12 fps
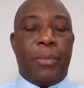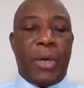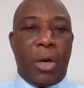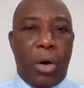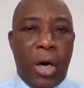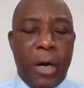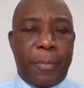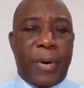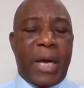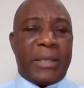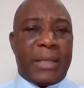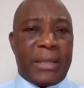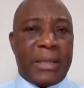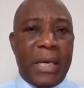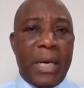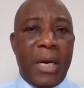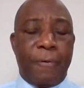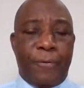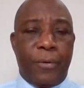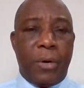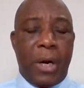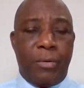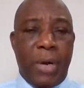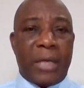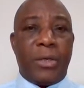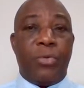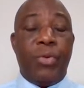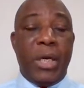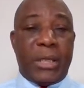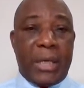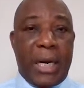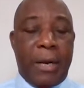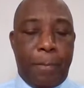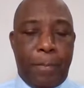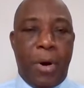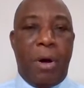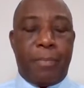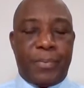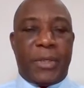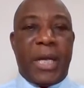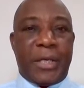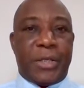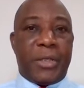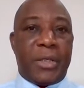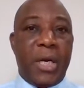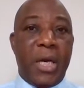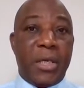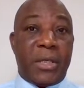But oil prices at the retail, at the pump stations,